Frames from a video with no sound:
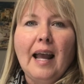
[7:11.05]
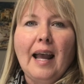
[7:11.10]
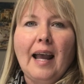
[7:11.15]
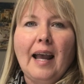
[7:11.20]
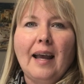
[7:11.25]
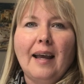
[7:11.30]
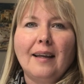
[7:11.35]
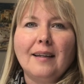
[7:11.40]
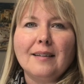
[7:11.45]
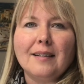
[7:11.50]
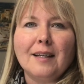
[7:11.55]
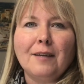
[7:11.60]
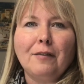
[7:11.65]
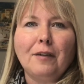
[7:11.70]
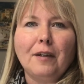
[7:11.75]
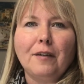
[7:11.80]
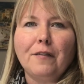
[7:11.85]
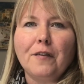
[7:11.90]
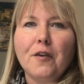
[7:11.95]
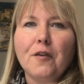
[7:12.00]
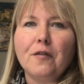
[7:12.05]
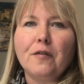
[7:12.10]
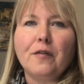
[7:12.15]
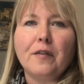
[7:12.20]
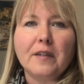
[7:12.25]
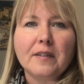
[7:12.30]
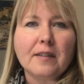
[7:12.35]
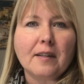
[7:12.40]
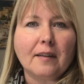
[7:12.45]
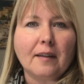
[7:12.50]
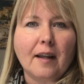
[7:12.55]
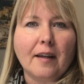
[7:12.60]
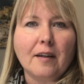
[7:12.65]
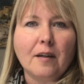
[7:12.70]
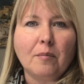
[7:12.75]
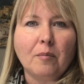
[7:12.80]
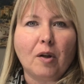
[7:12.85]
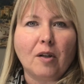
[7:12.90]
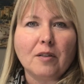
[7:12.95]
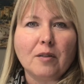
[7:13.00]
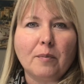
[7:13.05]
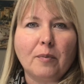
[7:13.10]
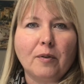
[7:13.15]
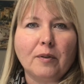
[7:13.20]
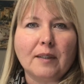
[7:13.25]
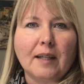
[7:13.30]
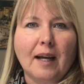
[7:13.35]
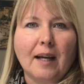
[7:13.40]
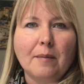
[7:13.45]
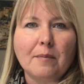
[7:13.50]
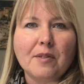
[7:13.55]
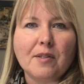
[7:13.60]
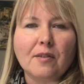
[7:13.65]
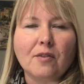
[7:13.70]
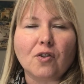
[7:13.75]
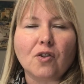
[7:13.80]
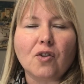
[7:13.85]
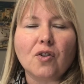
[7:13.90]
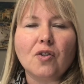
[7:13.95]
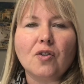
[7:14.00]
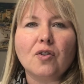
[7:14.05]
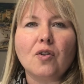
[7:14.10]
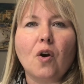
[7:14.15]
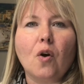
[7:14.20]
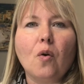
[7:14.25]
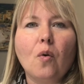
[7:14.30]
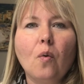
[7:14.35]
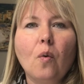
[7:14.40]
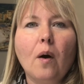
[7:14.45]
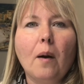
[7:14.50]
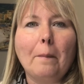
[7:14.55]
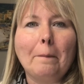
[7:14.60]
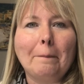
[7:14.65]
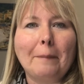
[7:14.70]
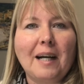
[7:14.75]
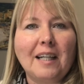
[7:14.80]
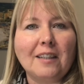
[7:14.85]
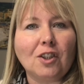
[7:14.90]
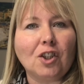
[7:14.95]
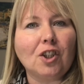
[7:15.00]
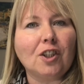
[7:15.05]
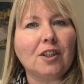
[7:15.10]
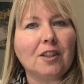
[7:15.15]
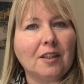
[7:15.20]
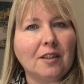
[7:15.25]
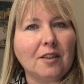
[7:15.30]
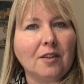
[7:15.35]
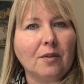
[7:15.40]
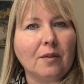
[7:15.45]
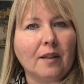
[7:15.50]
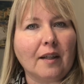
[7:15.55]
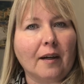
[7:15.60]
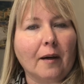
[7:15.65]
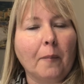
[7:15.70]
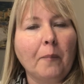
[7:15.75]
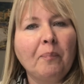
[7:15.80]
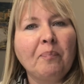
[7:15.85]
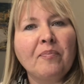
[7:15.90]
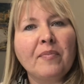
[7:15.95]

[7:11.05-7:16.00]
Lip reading: and even if you visit London multiple times, there's so much to do there.